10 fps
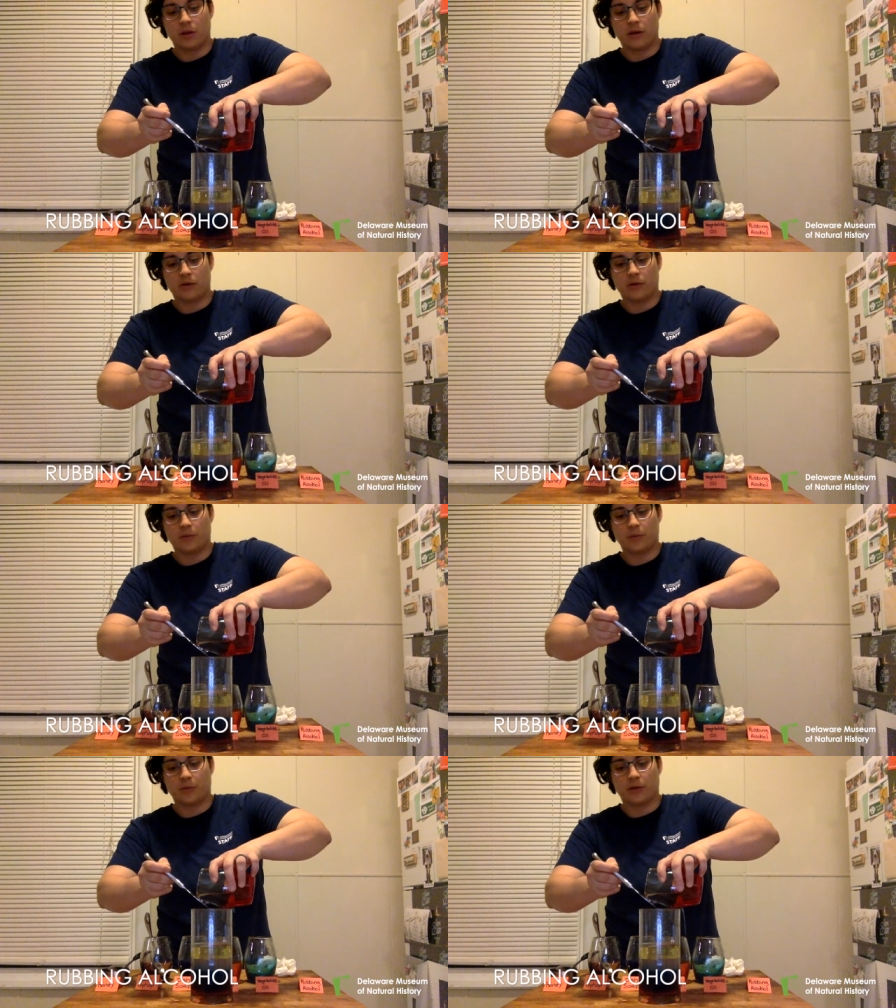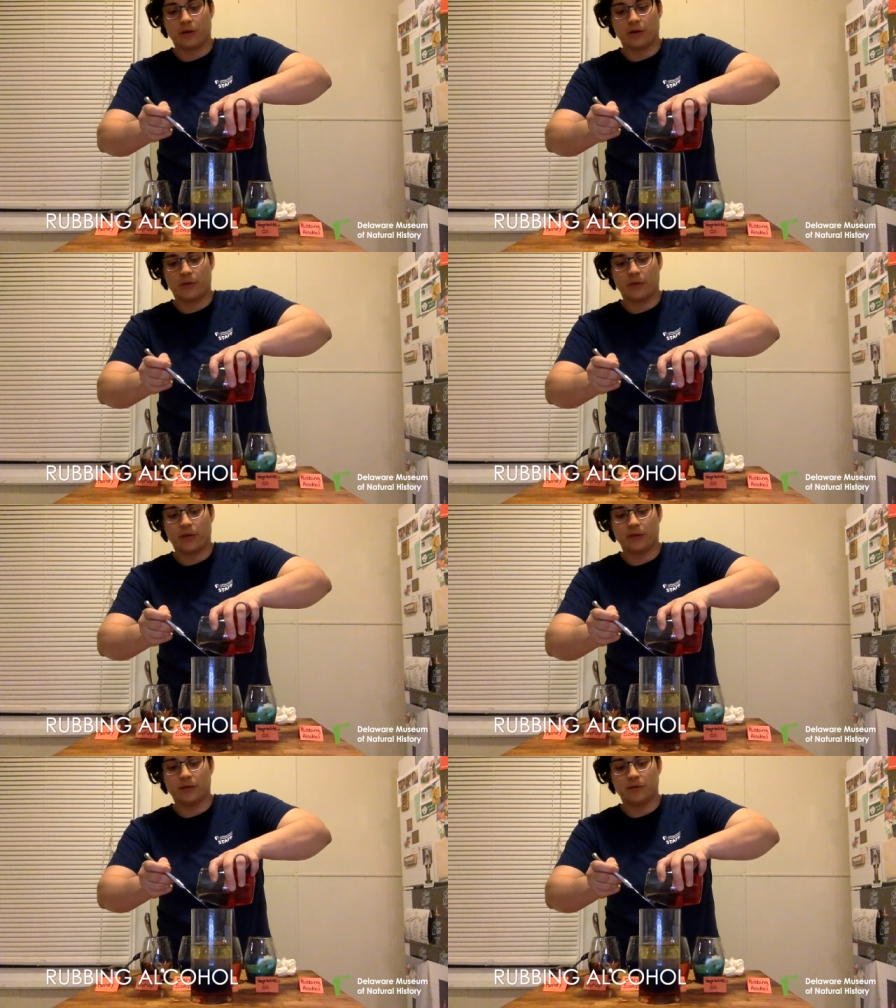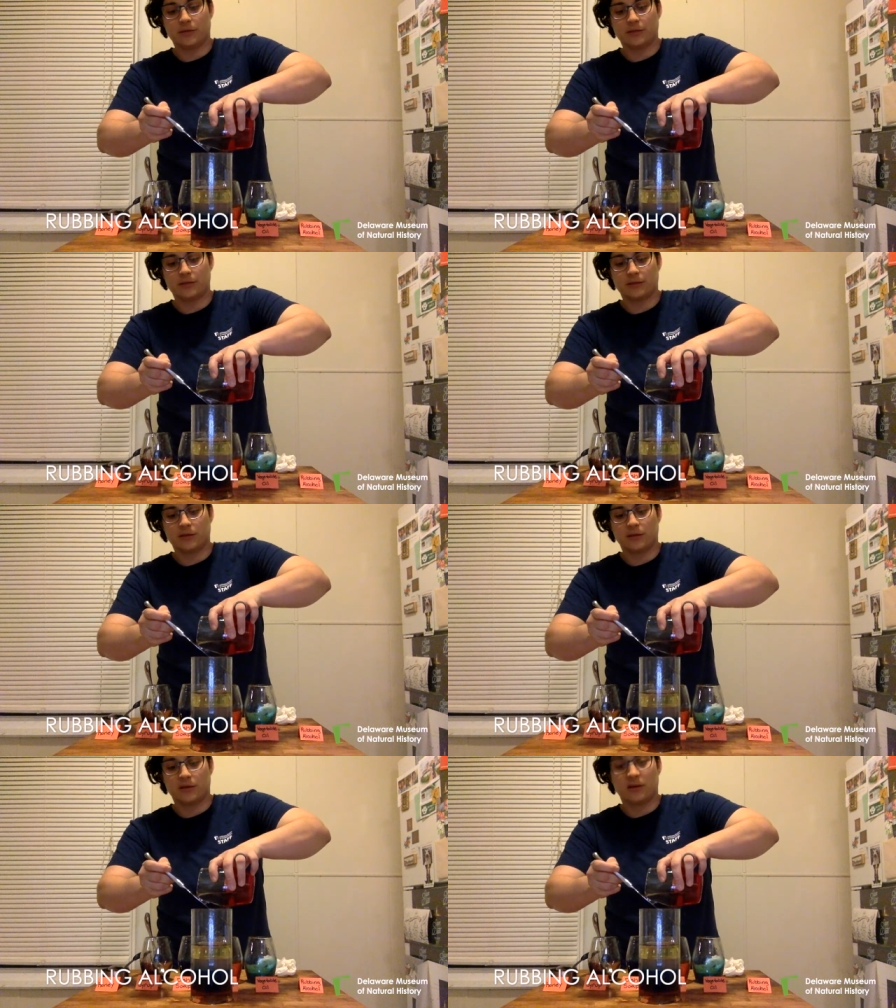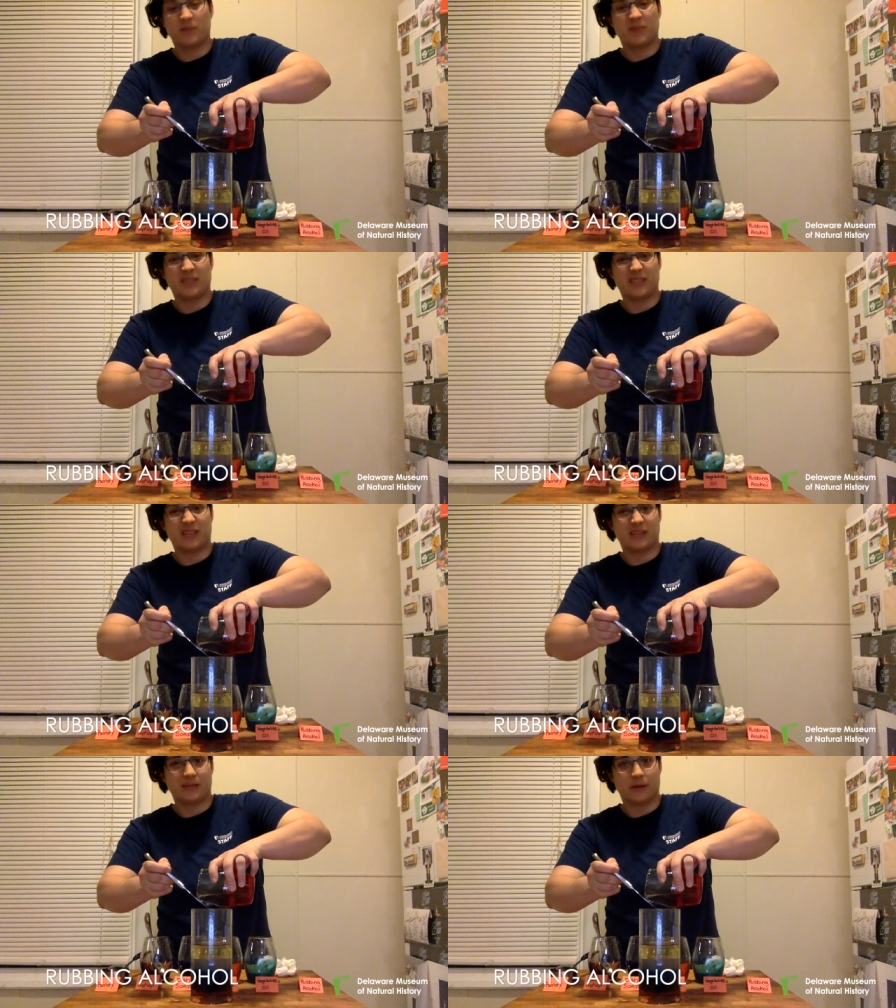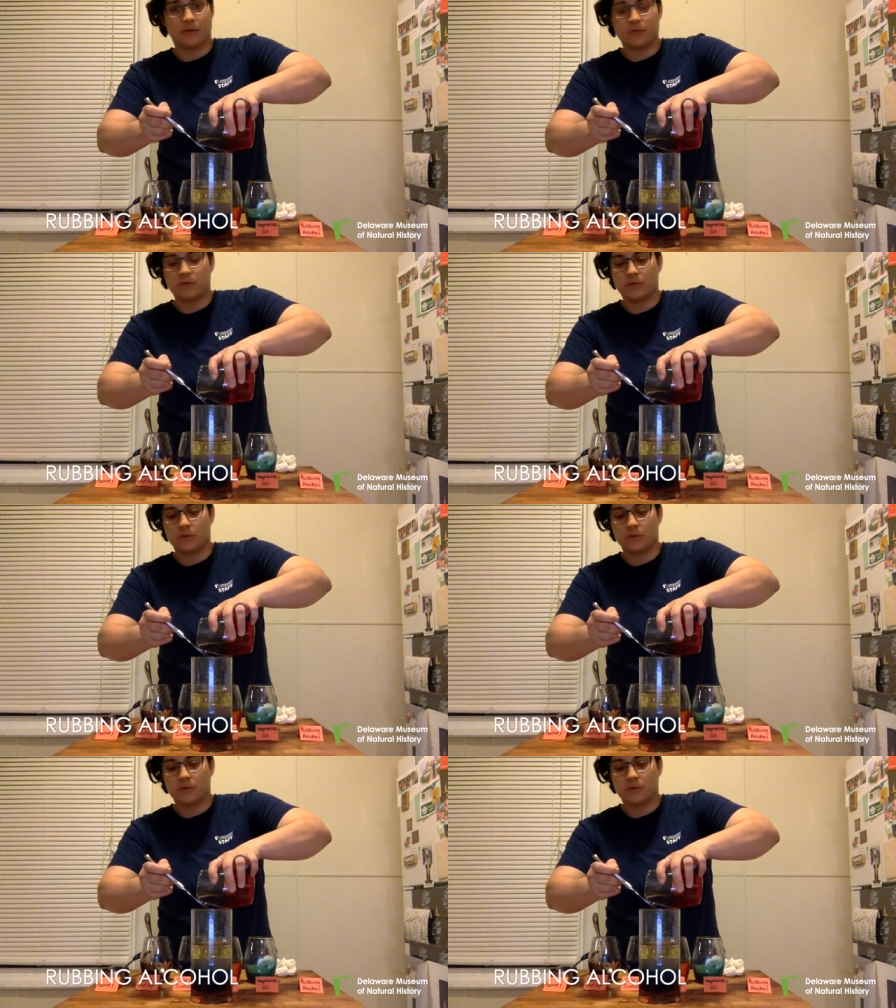and you come up with another way to do this, please let us know.